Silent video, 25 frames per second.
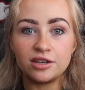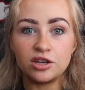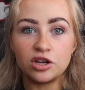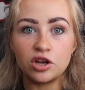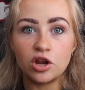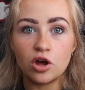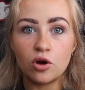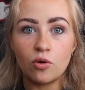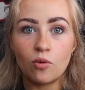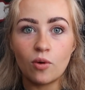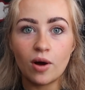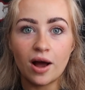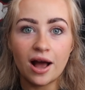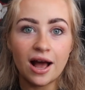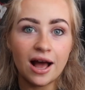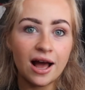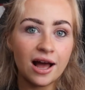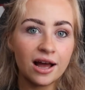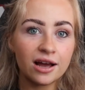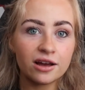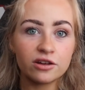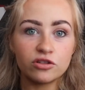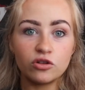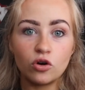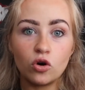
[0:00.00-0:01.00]
you know,
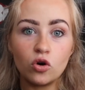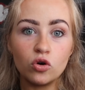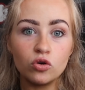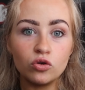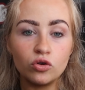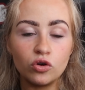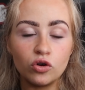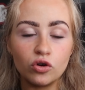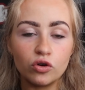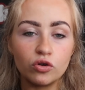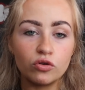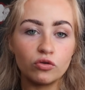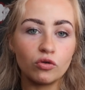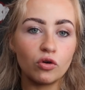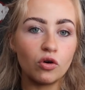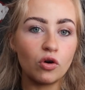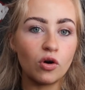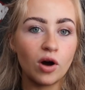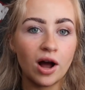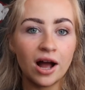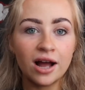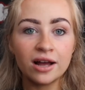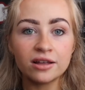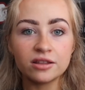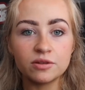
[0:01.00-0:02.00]
hack the hunger or
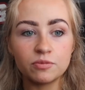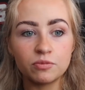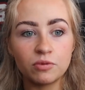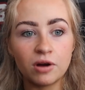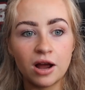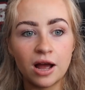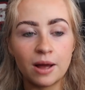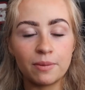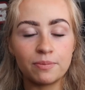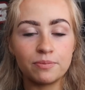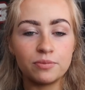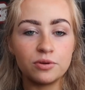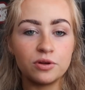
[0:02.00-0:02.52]
hack the prep.